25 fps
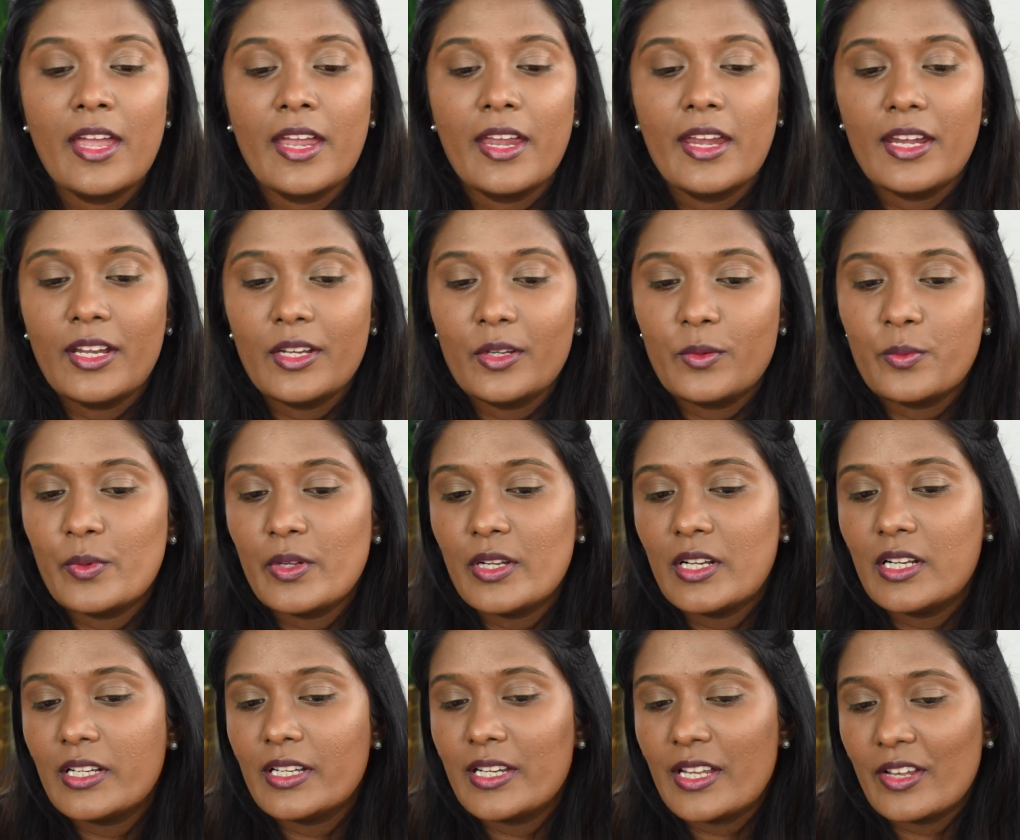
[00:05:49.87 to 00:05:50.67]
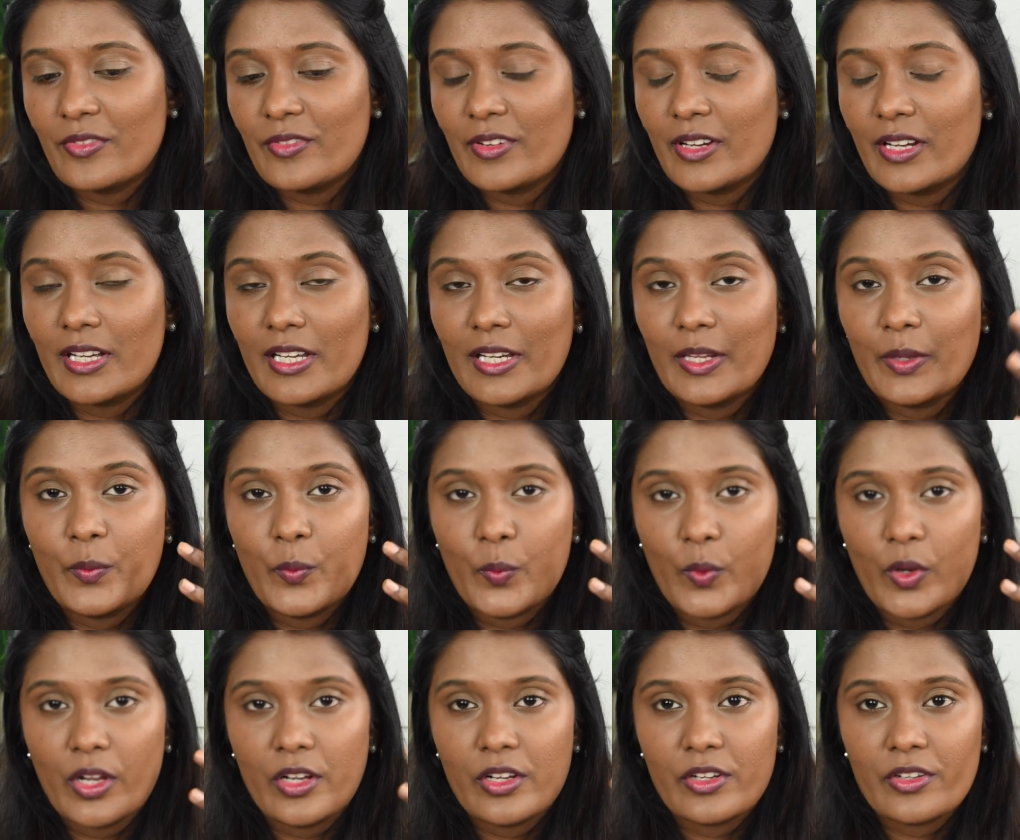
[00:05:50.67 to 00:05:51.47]
It will definitely
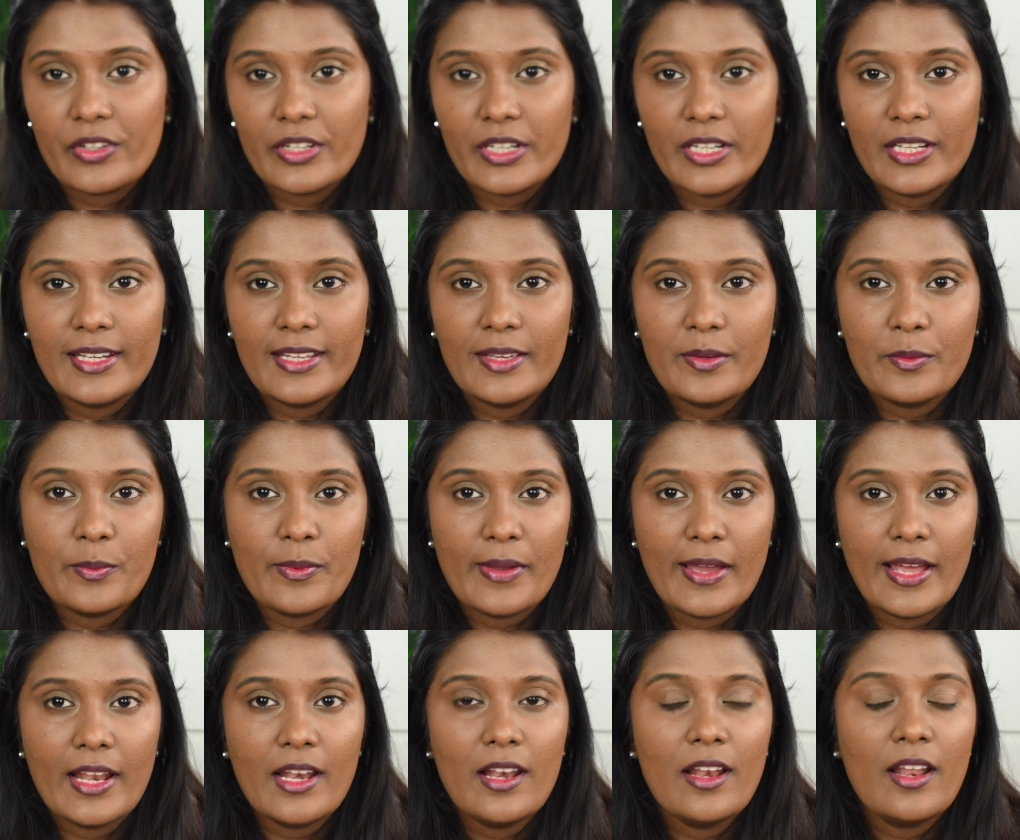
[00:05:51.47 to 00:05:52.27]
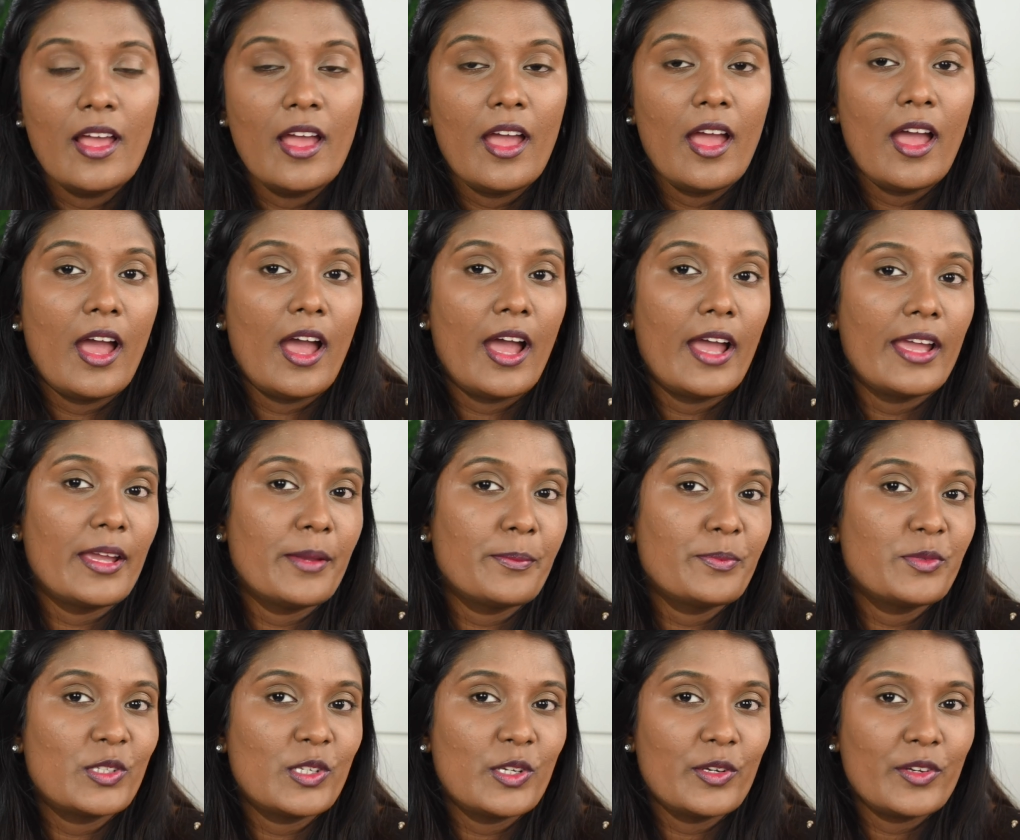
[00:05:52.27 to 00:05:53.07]
work really well. I
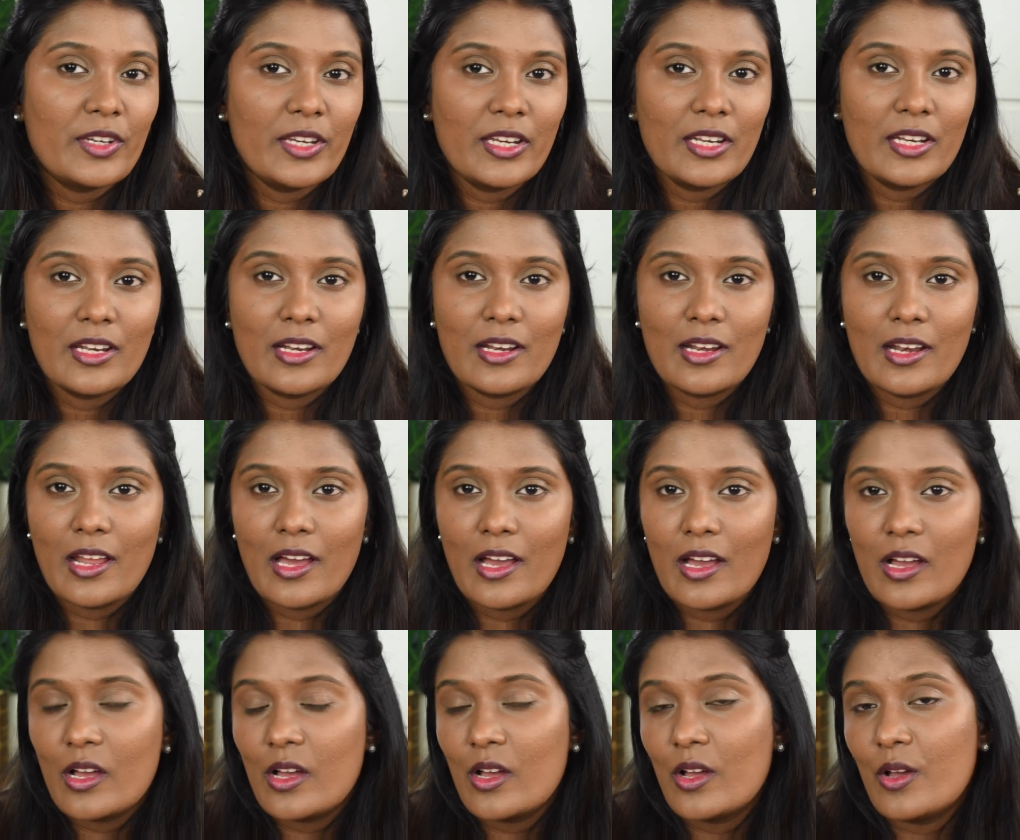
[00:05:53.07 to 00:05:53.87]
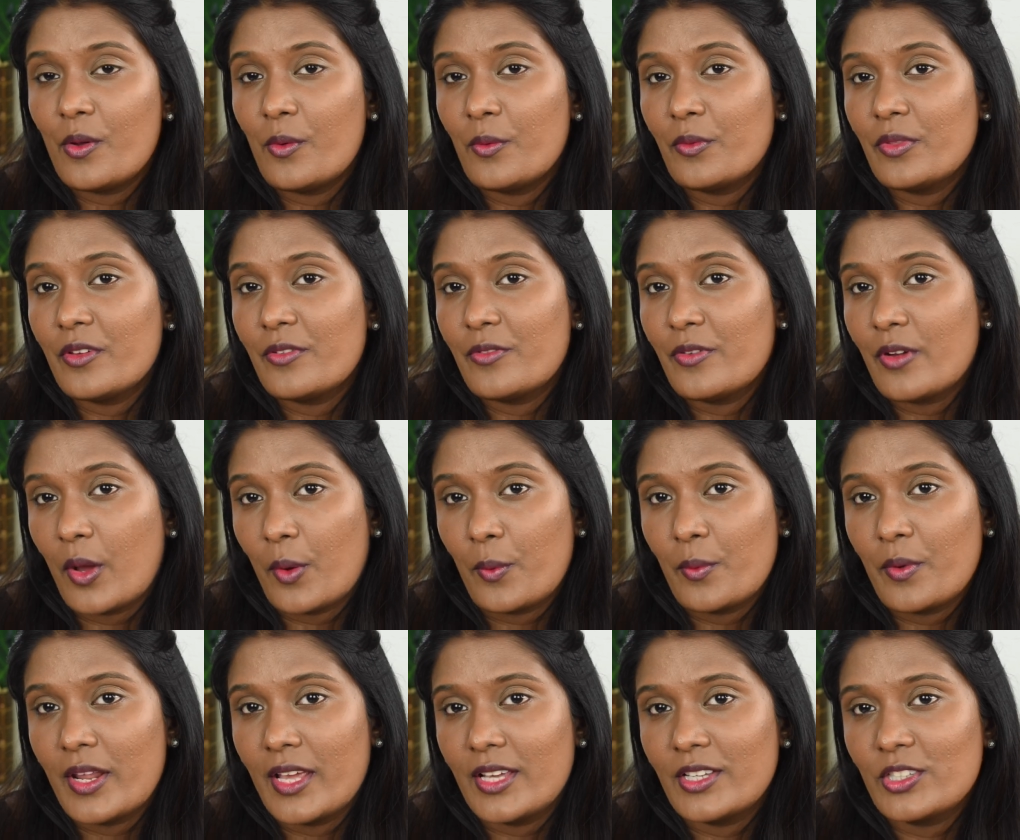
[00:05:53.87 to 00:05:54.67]
absolutely love the
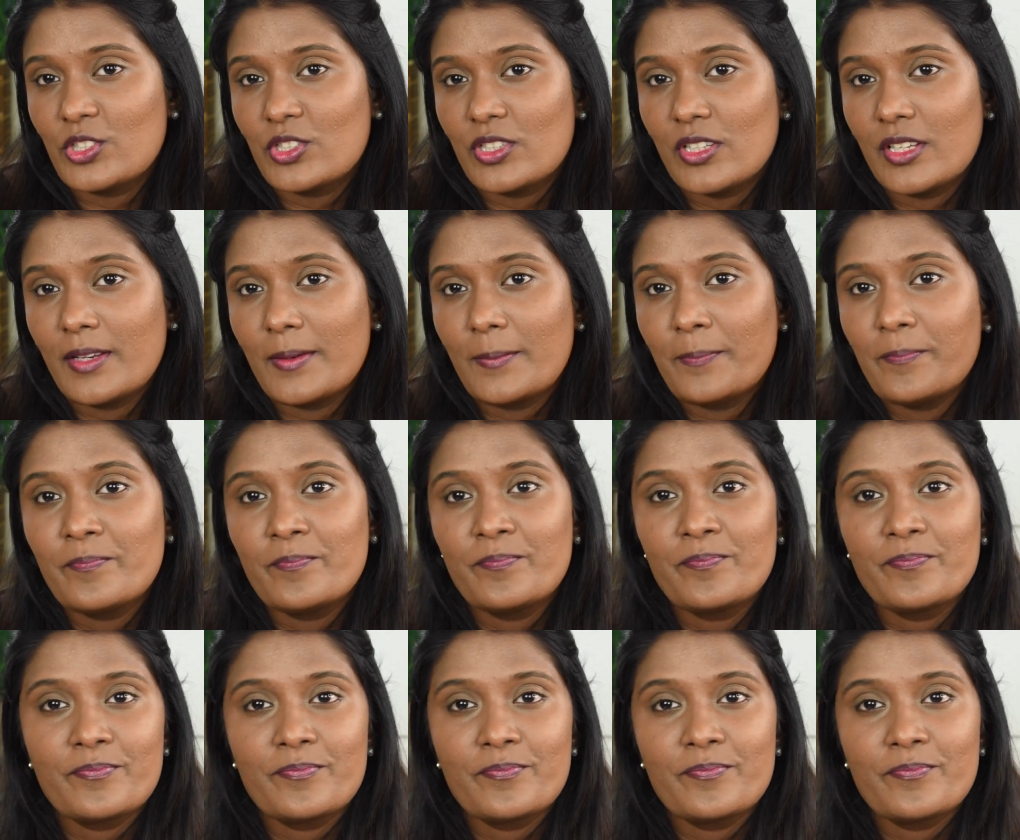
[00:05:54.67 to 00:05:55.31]
foundation.